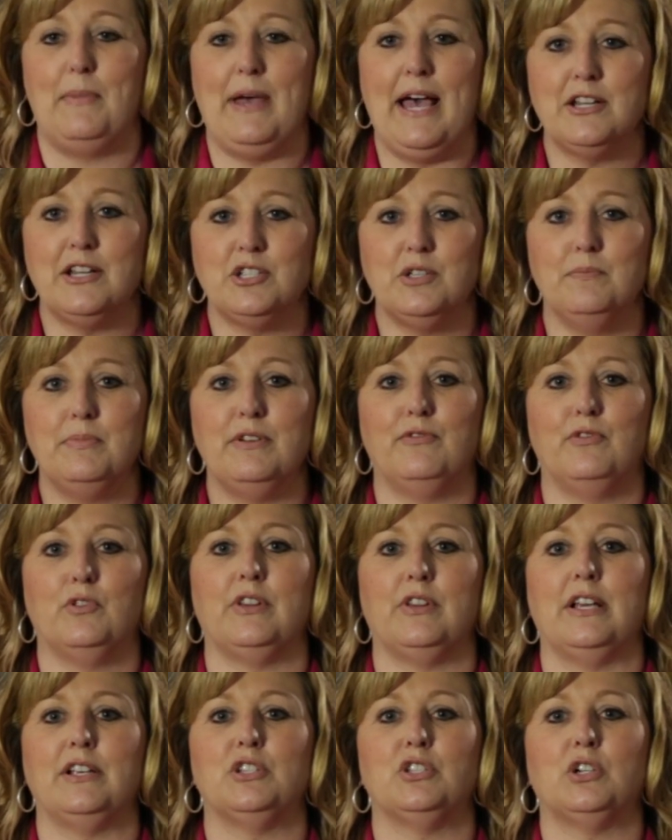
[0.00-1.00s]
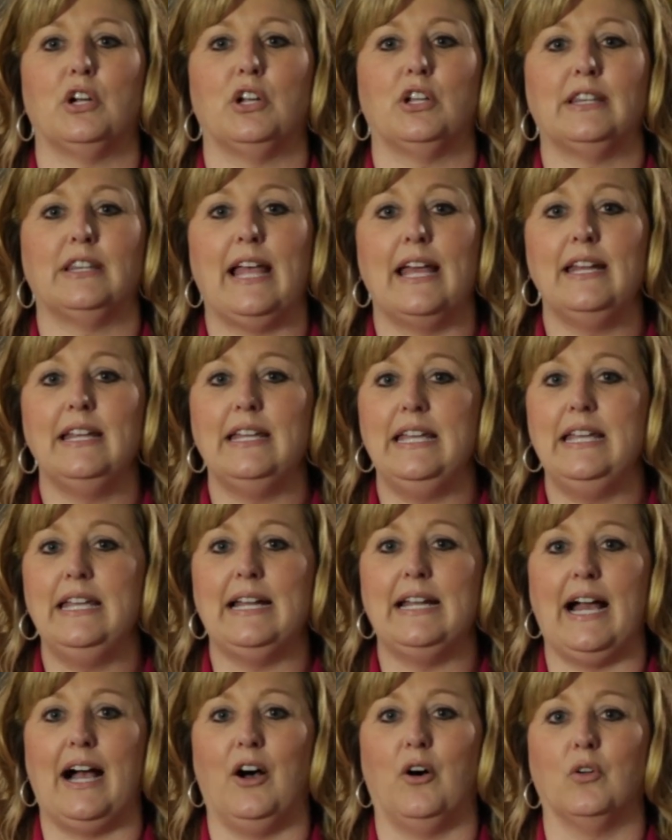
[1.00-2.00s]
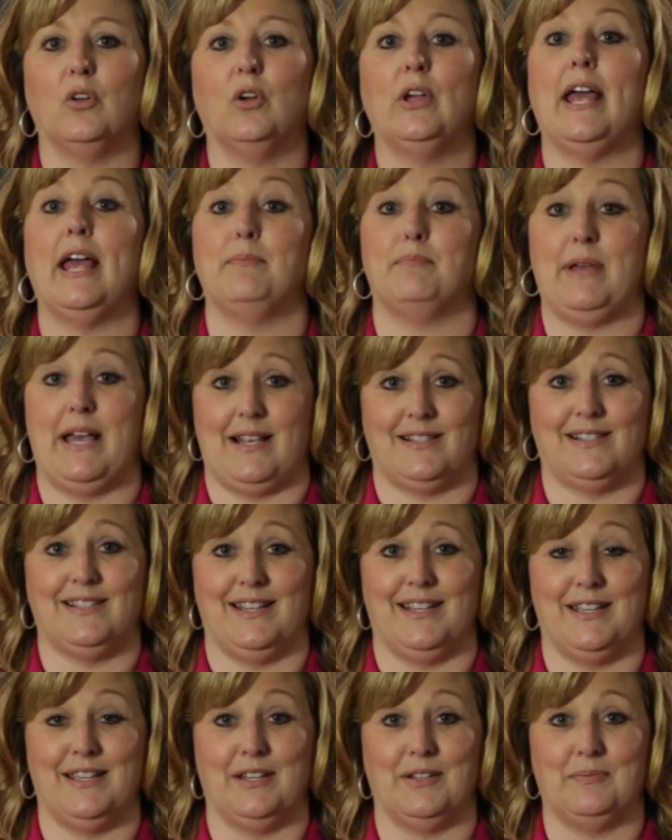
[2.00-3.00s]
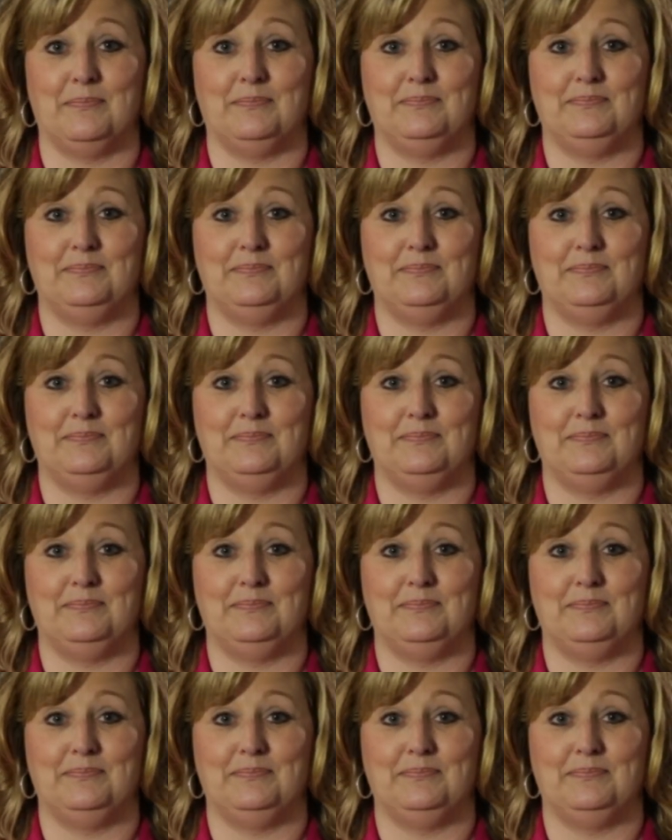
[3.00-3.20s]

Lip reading: patch them before they start letting heat out and pests in.